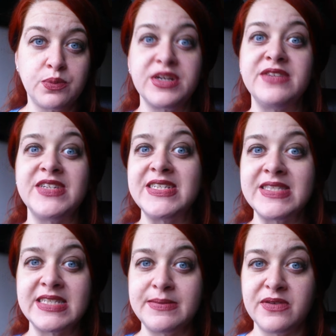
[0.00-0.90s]

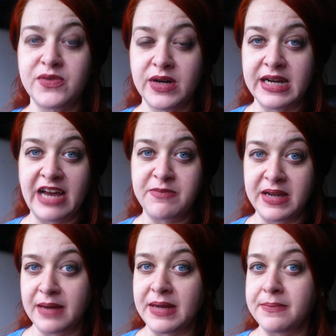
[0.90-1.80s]
previously before I've
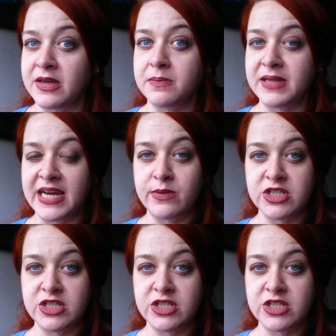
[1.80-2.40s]
been on my meal plan,